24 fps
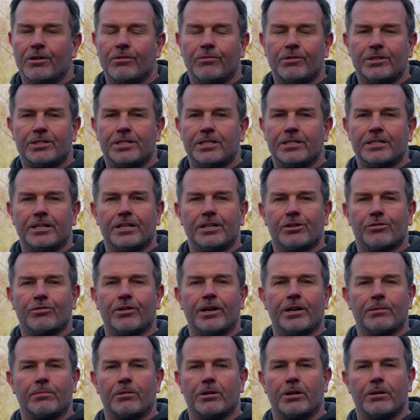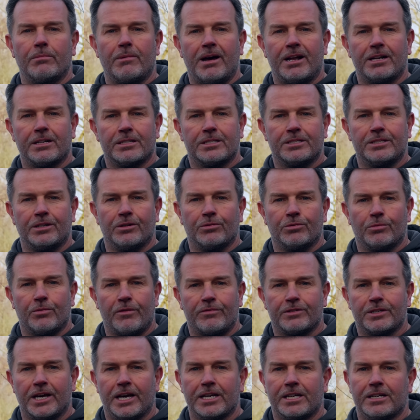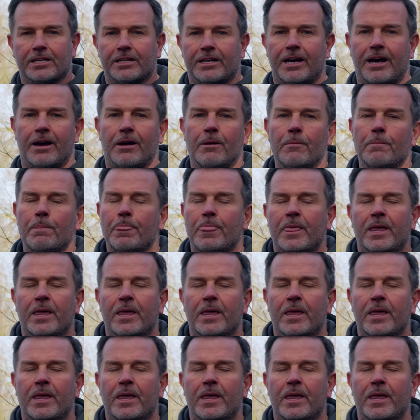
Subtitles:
which is an incredible amount of silt that we've taken out.